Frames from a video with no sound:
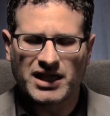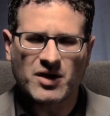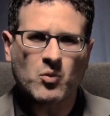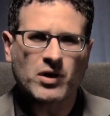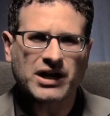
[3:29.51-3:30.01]

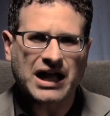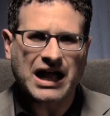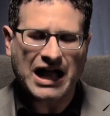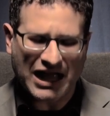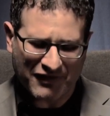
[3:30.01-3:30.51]
And what
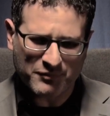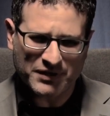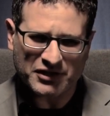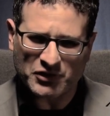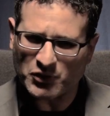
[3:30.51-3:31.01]
I've
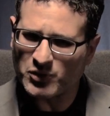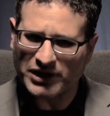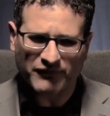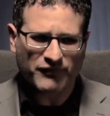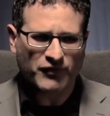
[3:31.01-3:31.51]
been
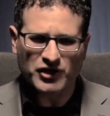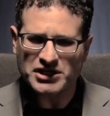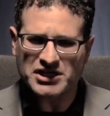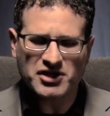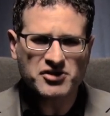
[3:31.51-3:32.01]
doing for
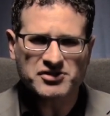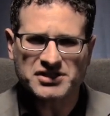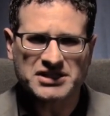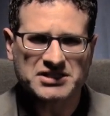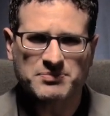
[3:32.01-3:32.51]

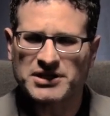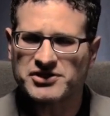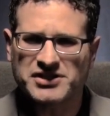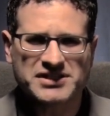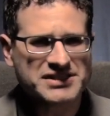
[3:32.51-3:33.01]
years has been
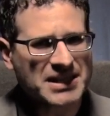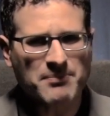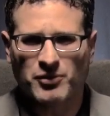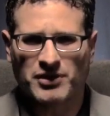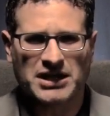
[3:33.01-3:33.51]
just
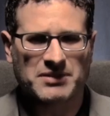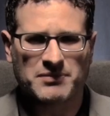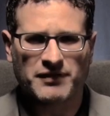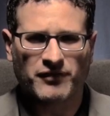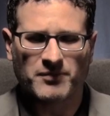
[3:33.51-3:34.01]
separating
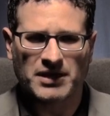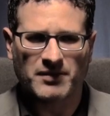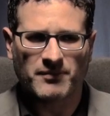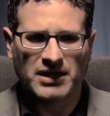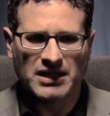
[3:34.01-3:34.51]
me from him.